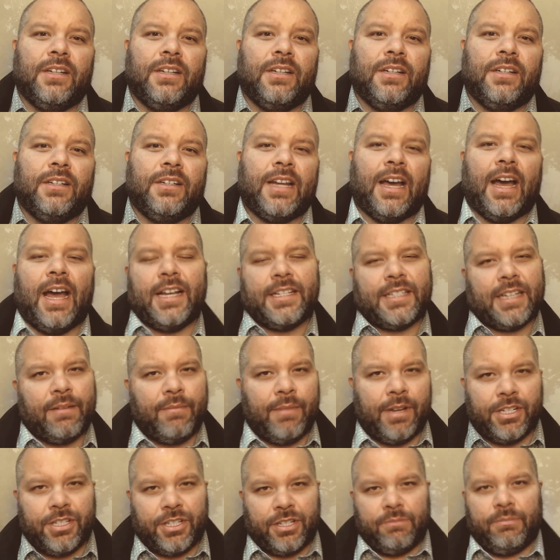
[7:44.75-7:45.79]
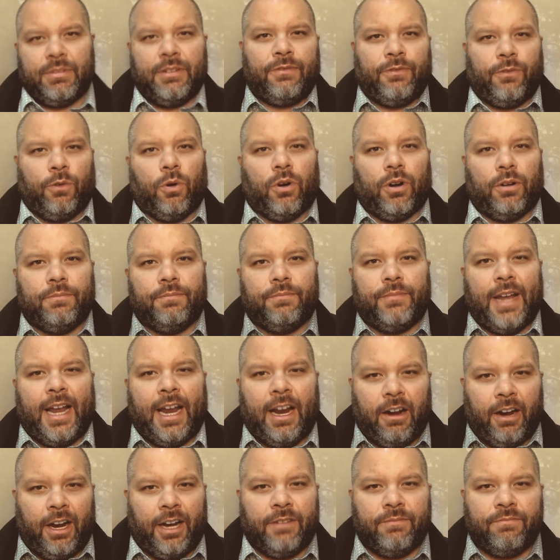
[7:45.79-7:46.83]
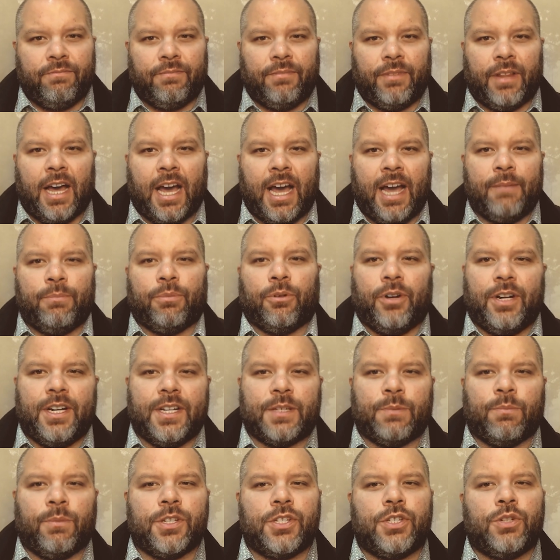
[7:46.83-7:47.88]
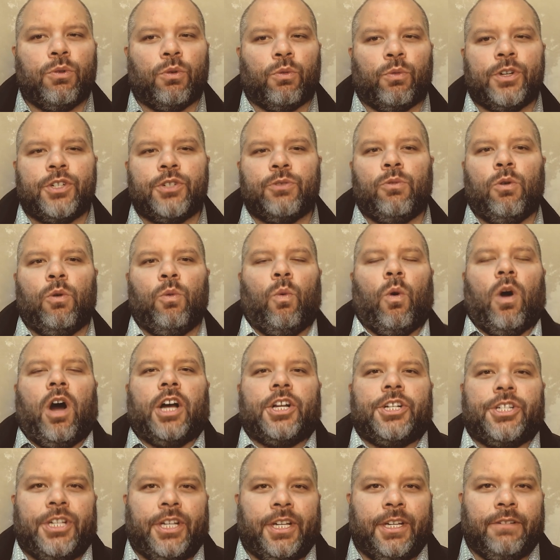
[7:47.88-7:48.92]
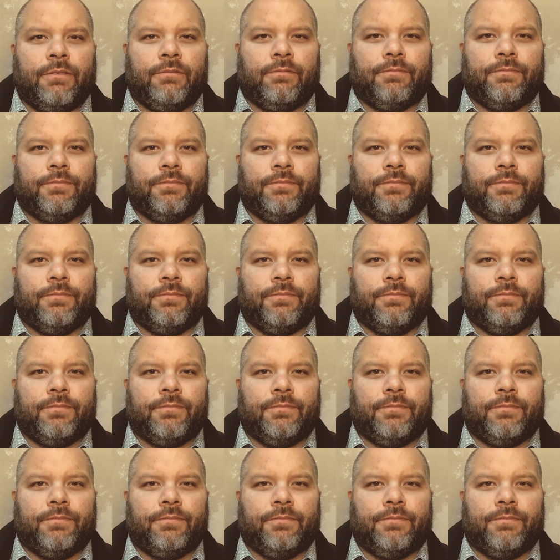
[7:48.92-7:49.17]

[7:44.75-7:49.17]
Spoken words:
Now, as I mentioned before, Aaron, the high priest, must do a ritual washing.